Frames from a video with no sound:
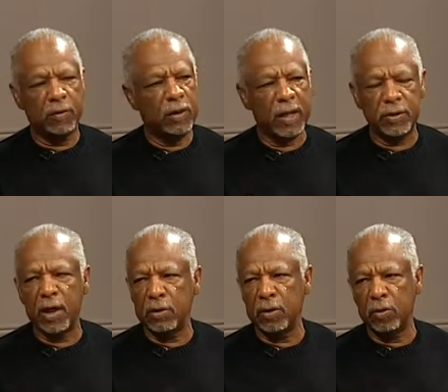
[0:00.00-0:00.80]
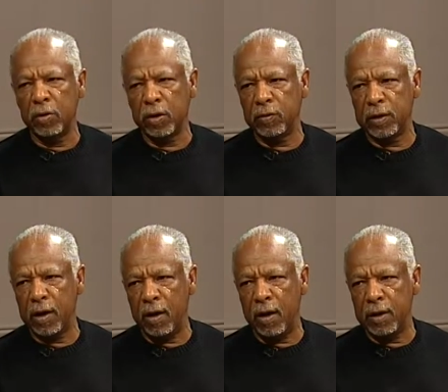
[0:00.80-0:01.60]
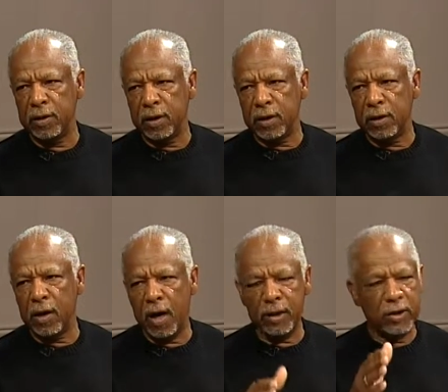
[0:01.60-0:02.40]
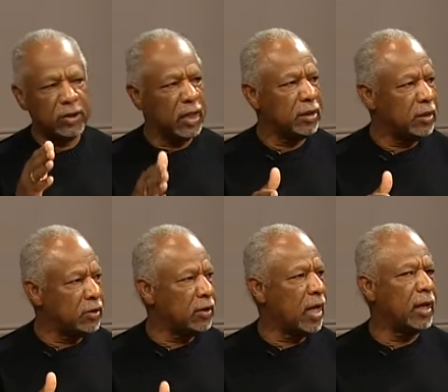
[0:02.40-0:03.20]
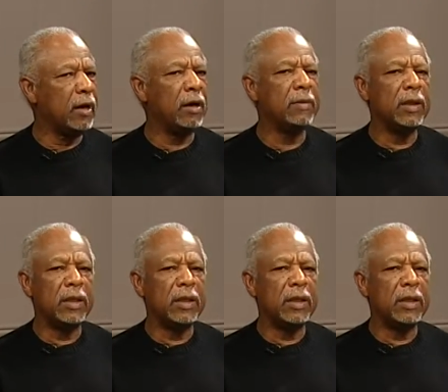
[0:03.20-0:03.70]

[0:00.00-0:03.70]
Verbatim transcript: Well, that's not going to work with God. Mm -hmm. God has set this thing up.